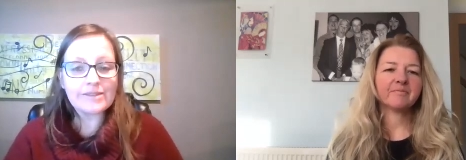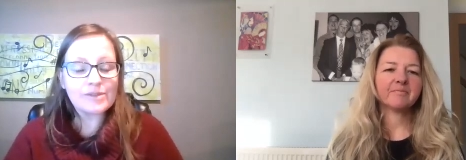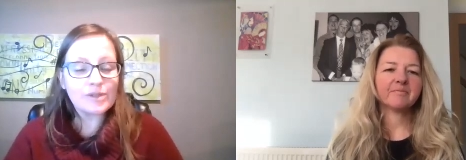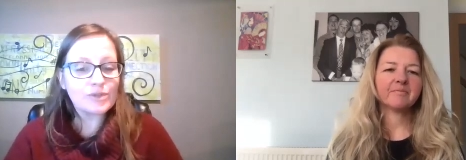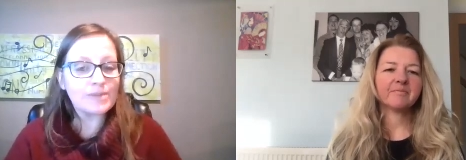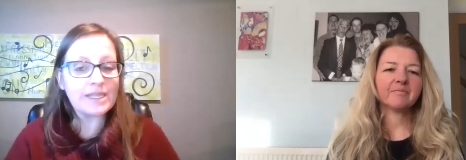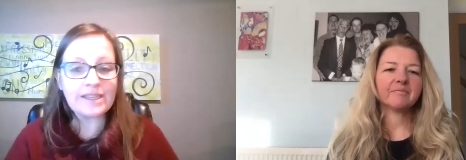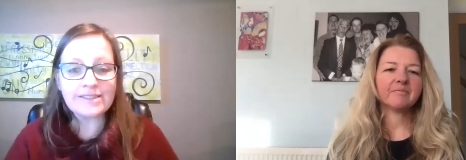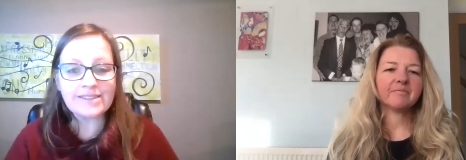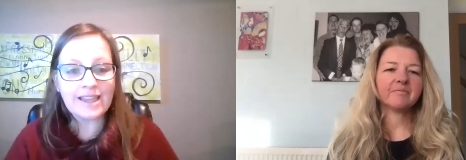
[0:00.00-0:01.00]
Speaker 1: social
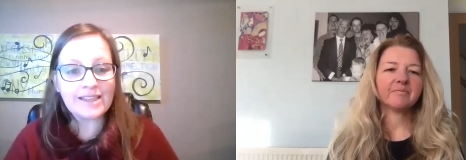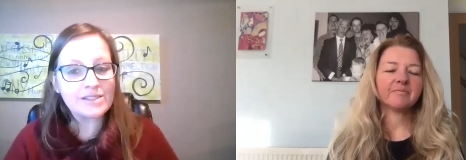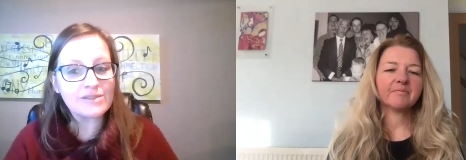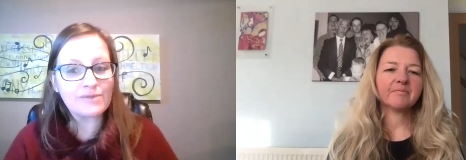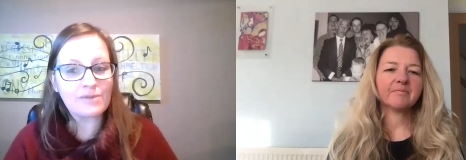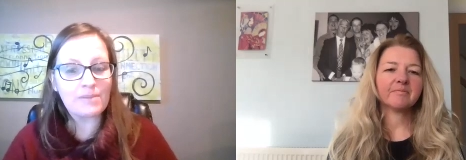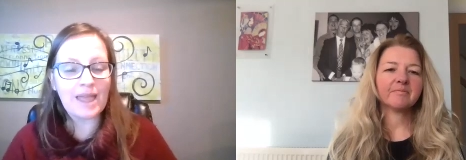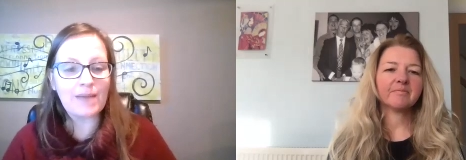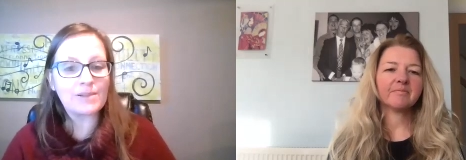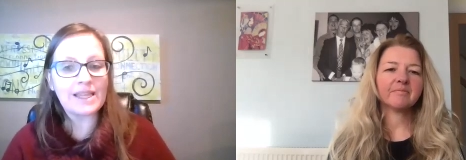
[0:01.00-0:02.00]
media sites from
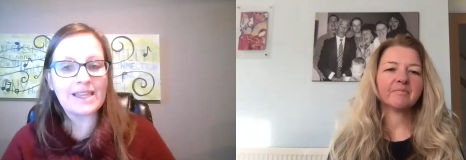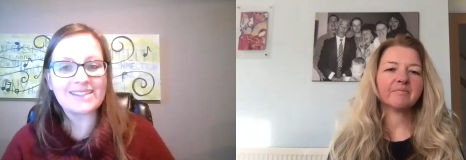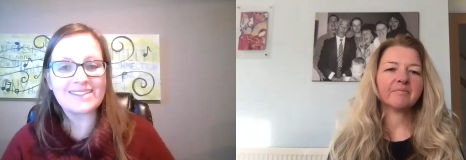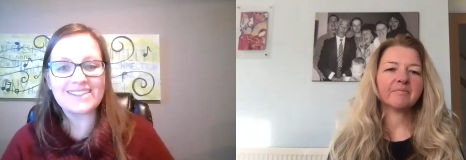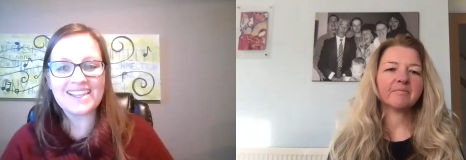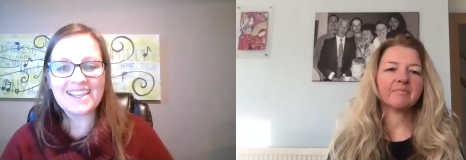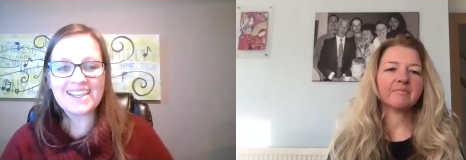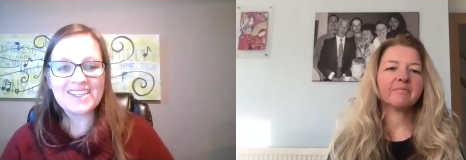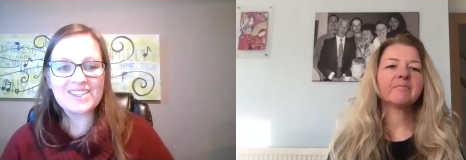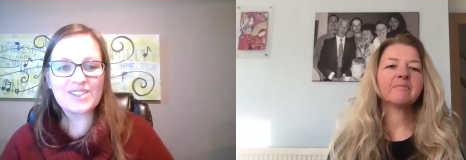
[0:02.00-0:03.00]
that place.
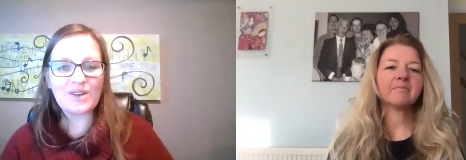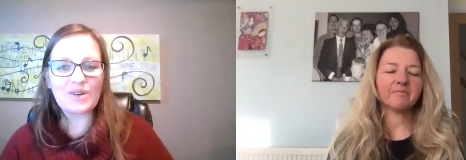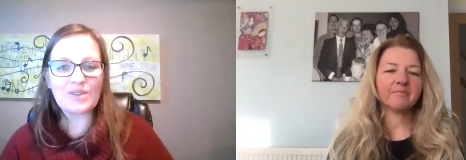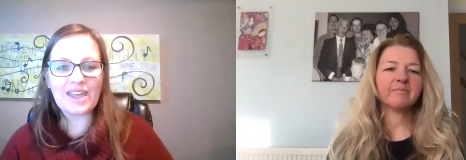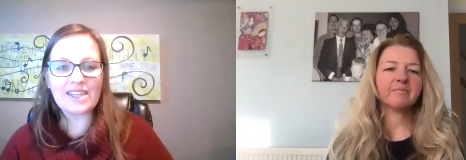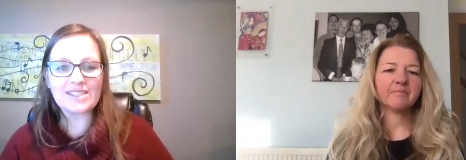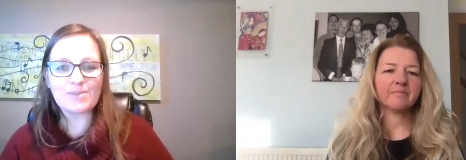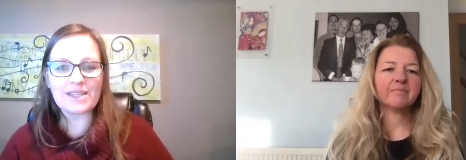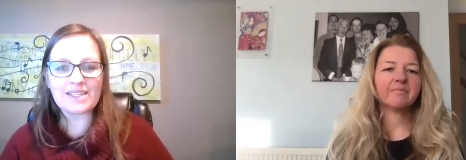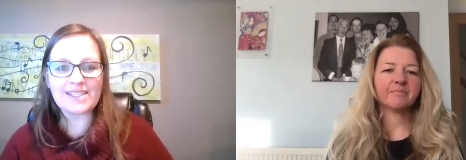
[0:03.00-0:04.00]
So that is the
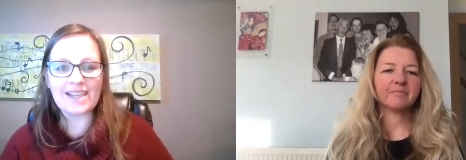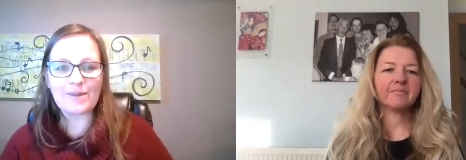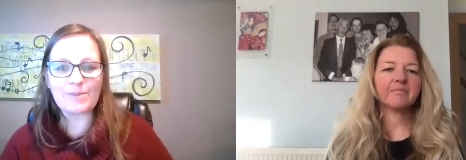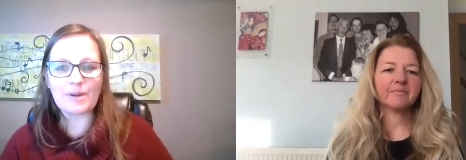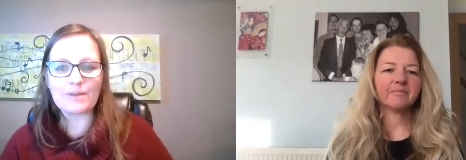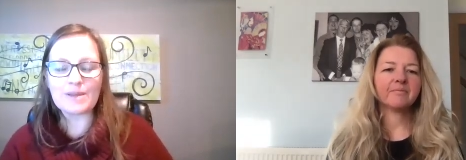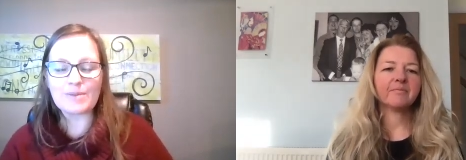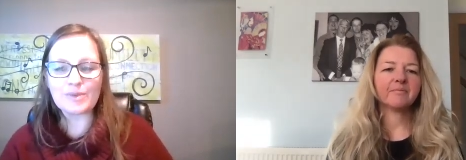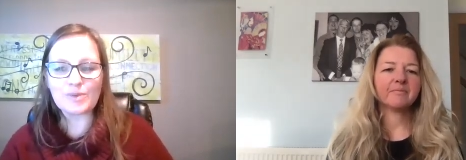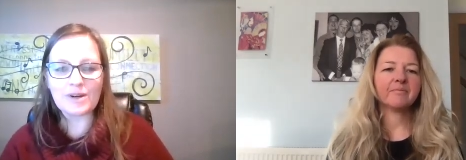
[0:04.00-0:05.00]
place that I would point
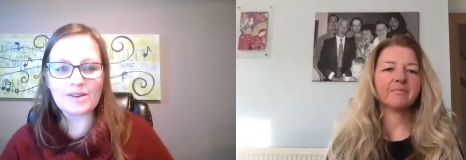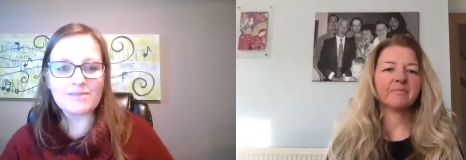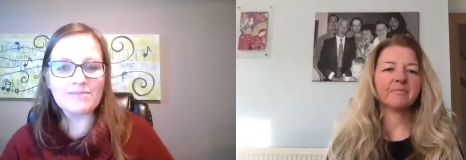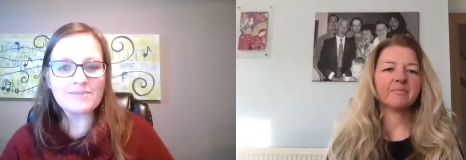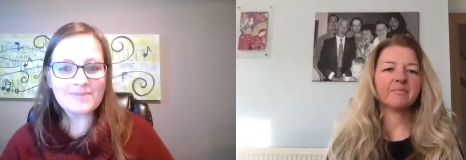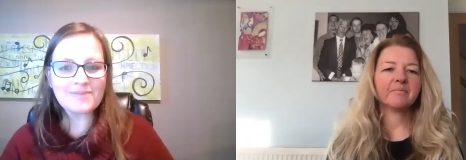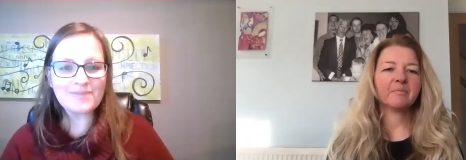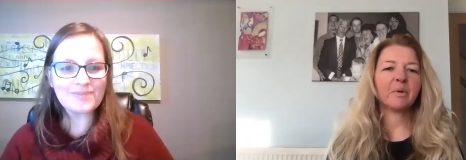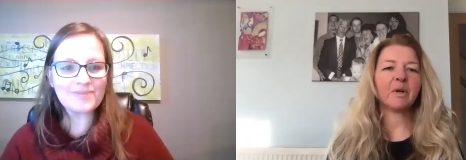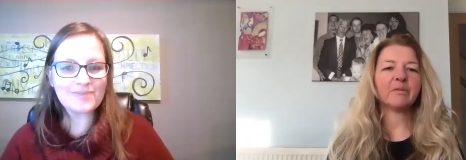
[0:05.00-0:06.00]
people toward.
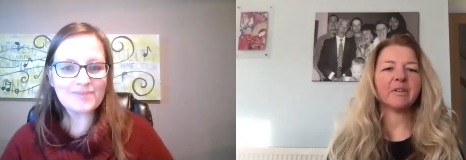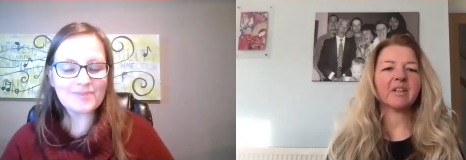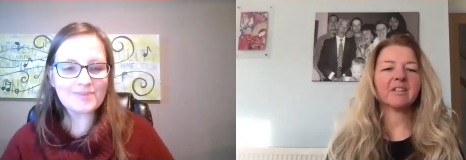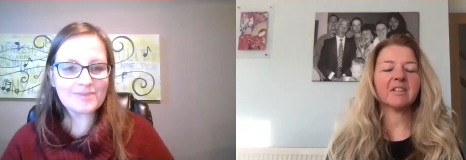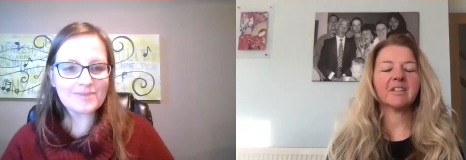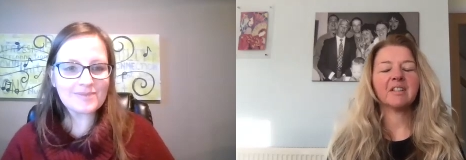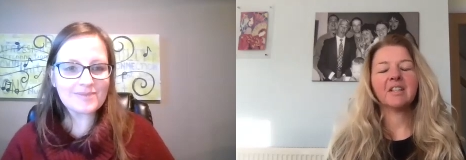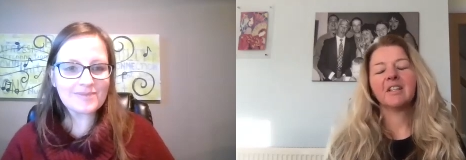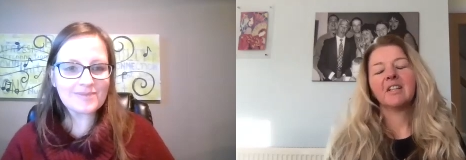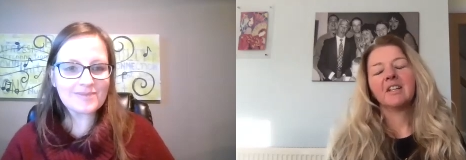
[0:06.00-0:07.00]
Speaker 2: Perfect.
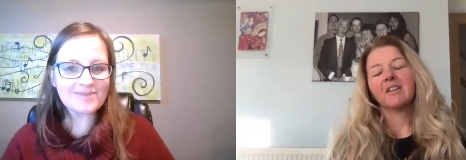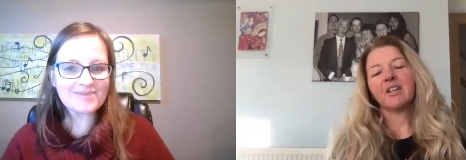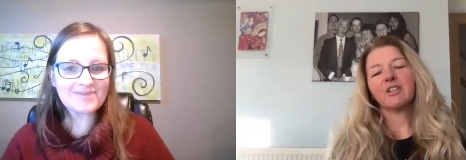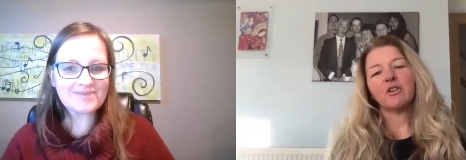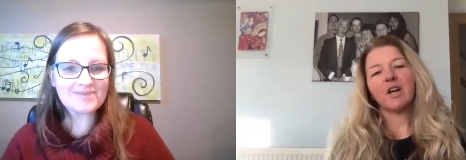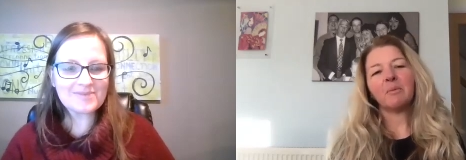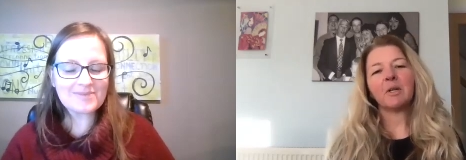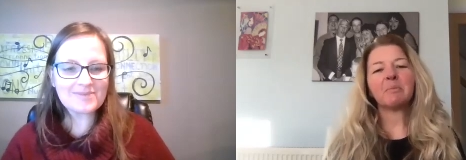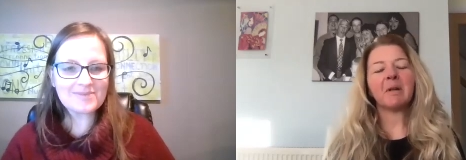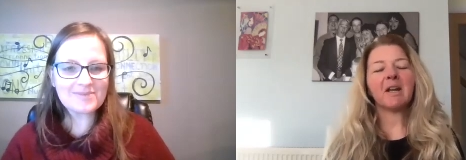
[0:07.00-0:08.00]
That's great. Well,
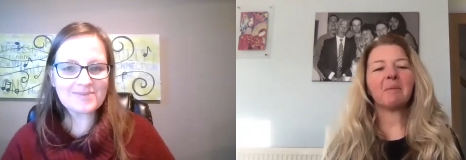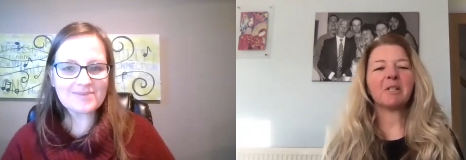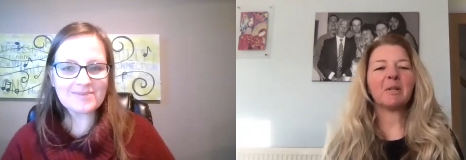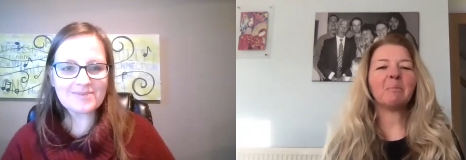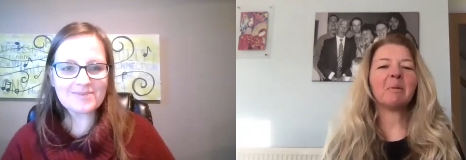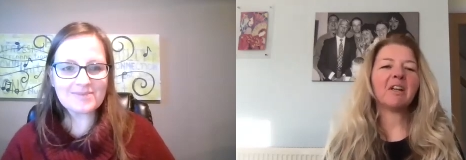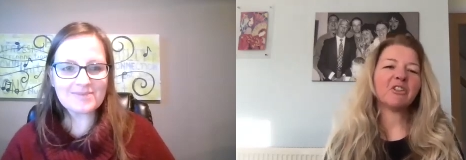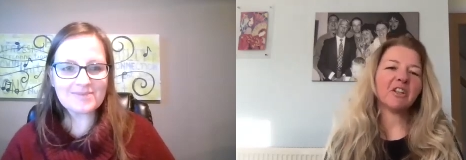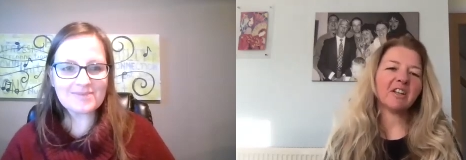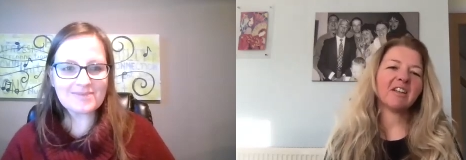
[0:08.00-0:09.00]
it's been an absolute
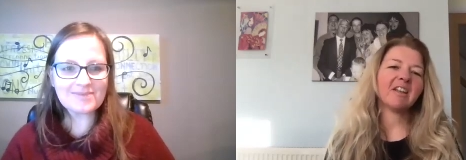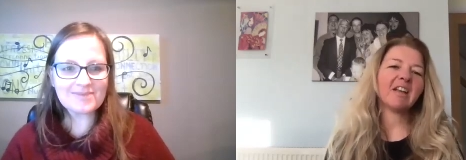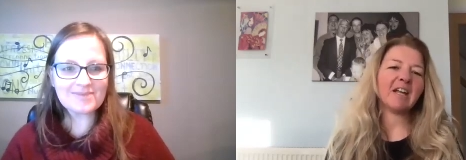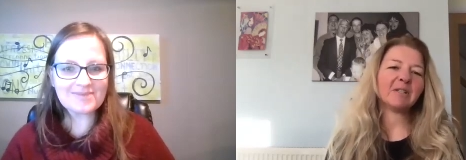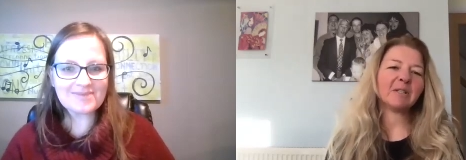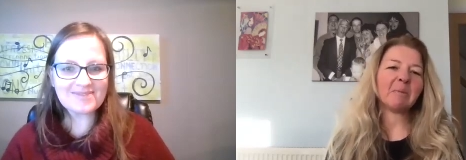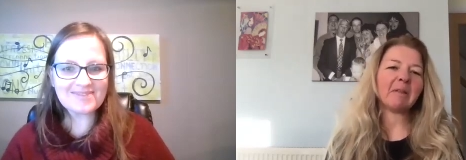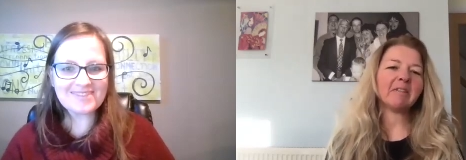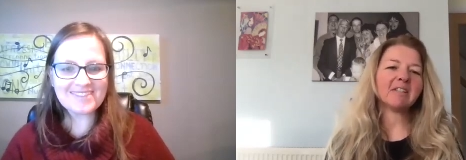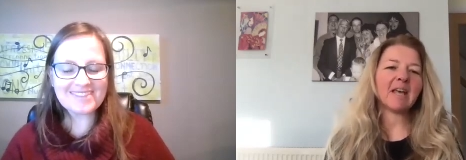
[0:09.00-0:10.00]
pleasure to
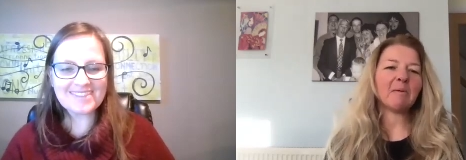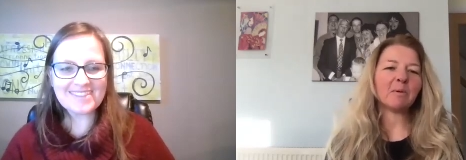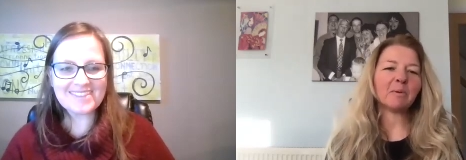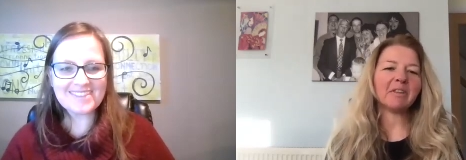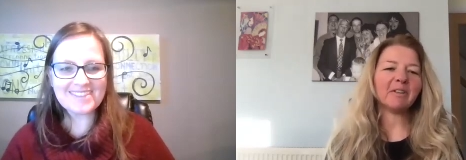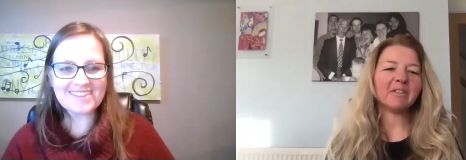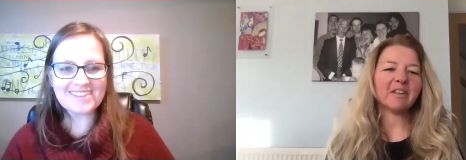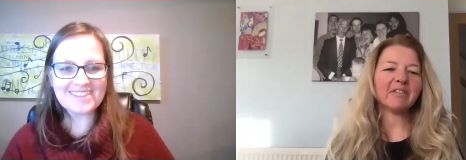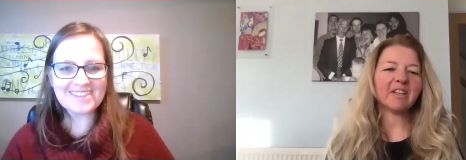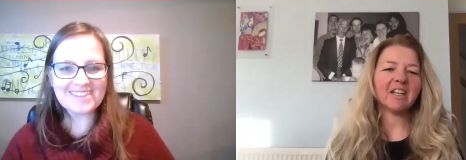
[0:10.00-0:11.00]
spend this hour with you,
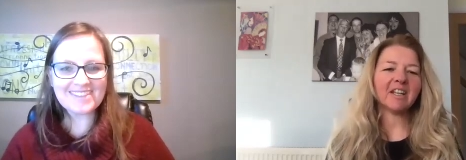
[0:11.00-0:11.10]
Tiffany.